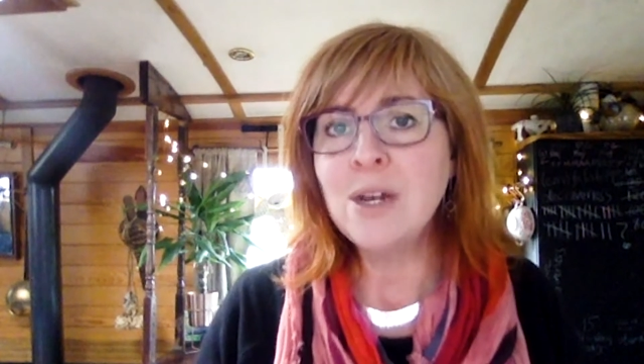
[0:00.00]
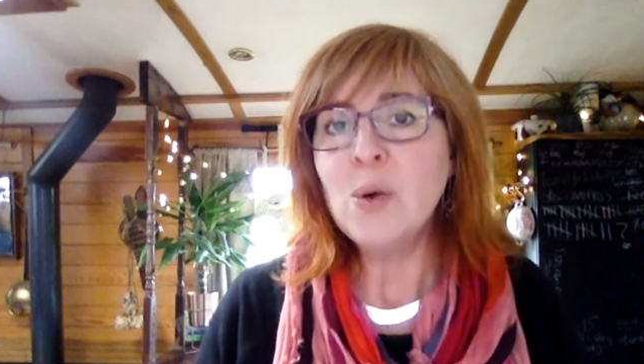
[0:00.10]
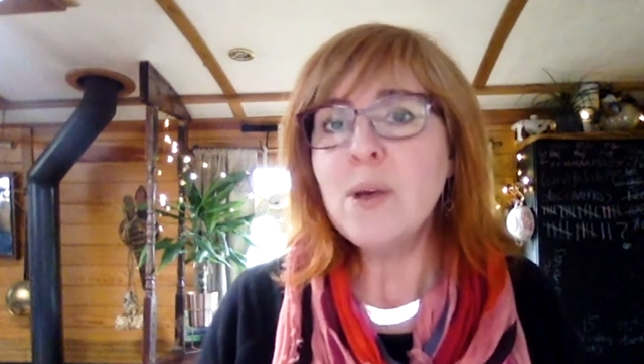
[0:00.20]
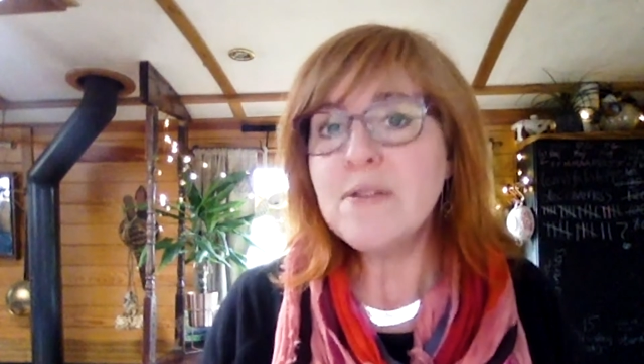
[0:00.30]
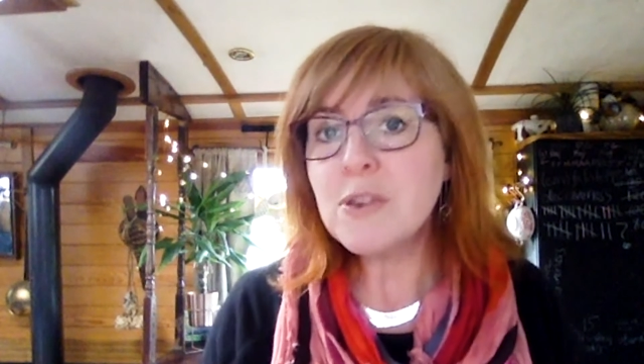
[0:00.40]

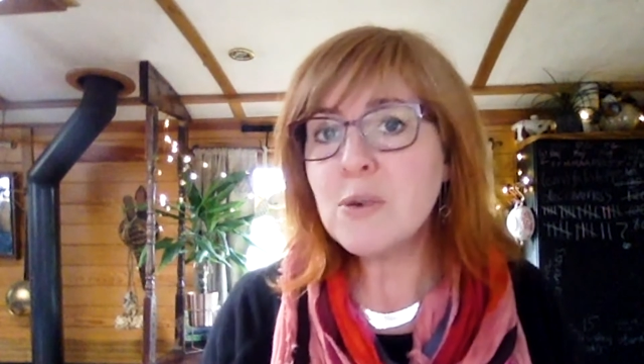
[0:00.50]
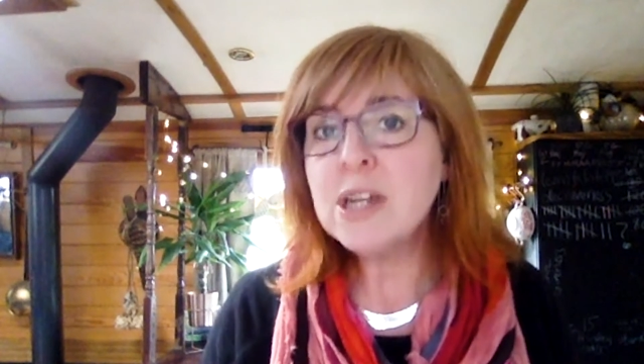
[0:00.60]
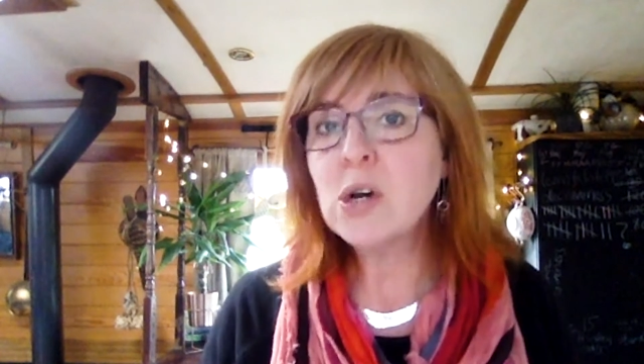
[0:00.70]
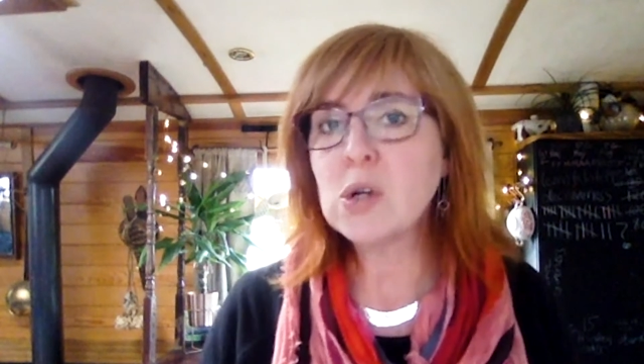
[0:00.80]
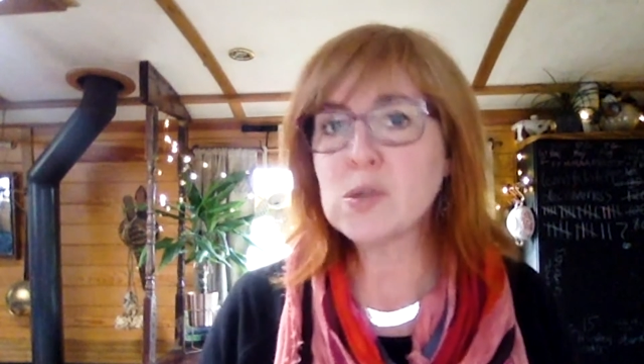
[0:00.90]
We have three
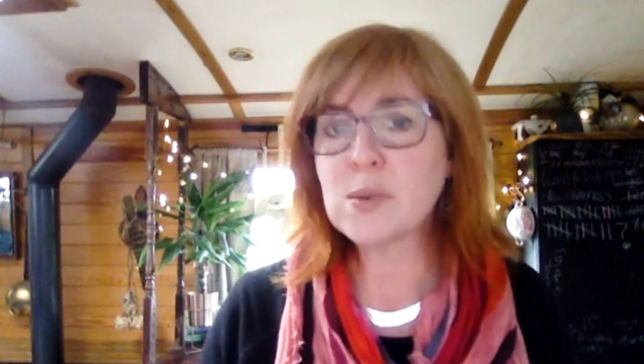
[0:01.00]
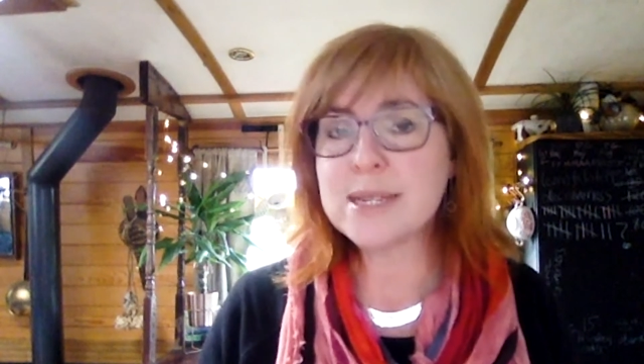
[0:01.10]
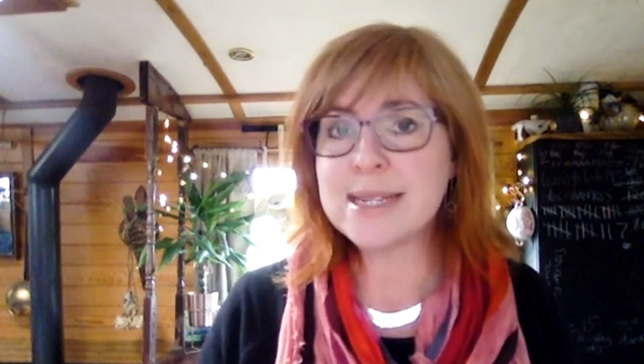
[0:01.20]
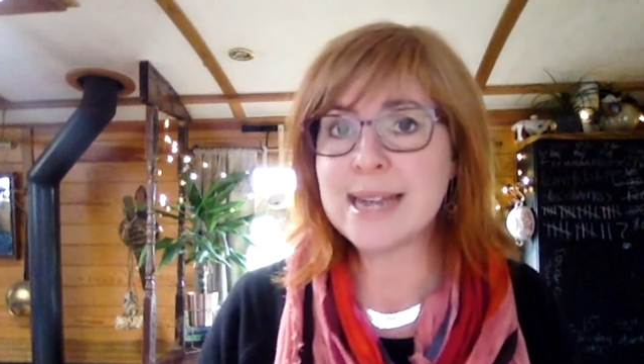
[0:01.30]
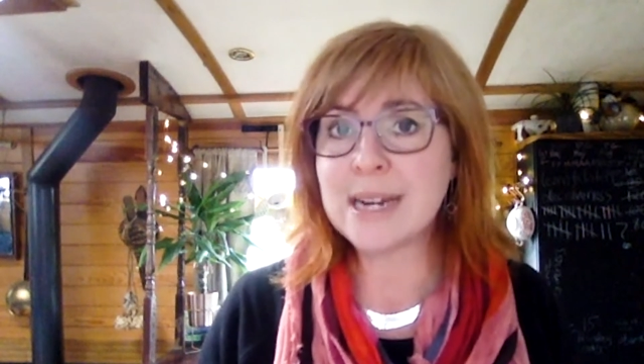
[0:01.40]
goals with the
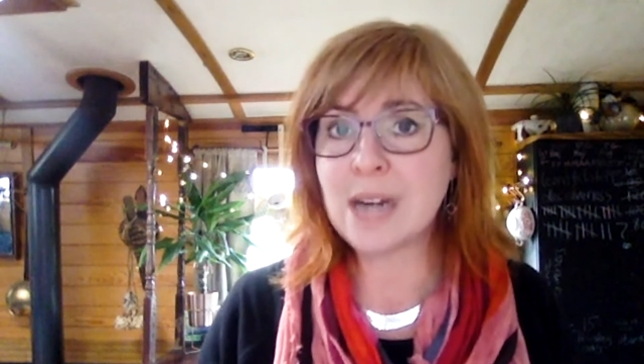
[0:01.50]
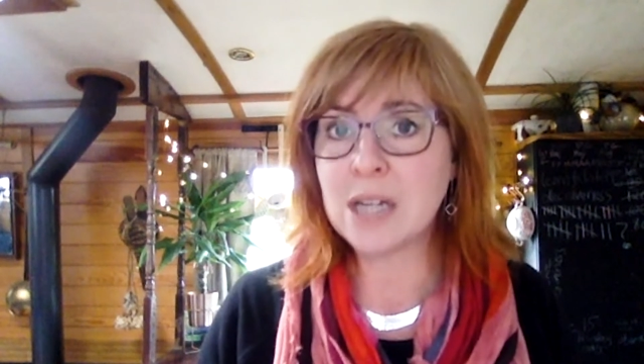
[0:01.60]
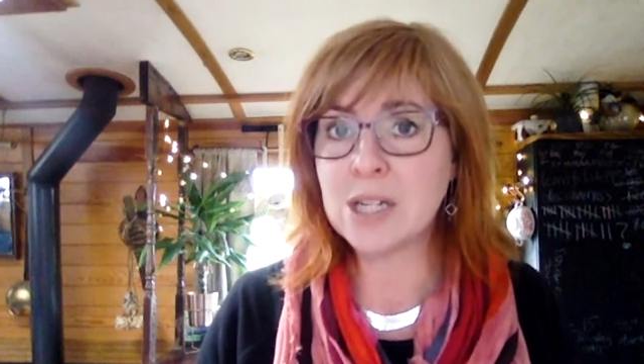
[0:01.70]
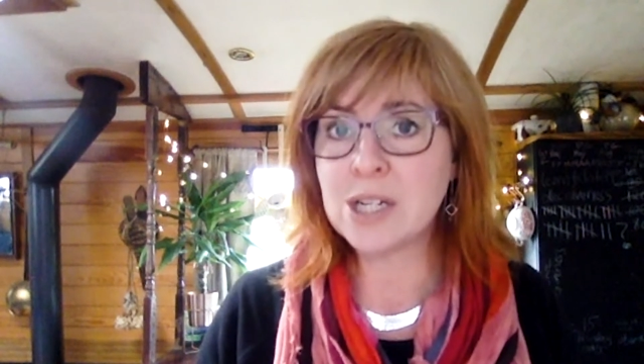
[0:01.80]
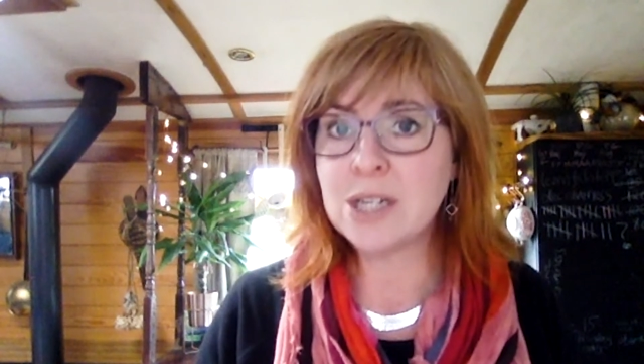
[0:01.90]

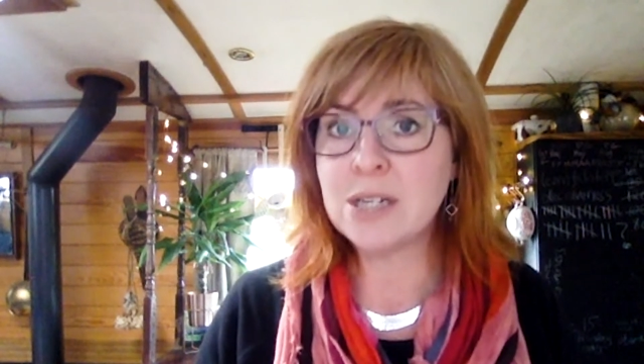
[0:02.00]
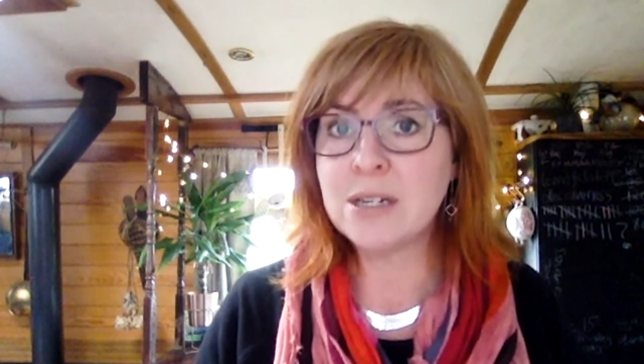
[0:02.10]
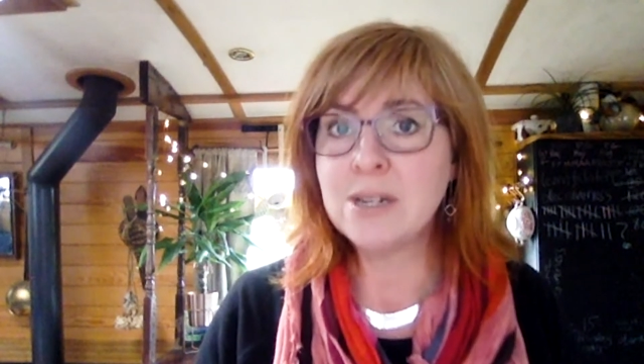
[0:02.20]
technology.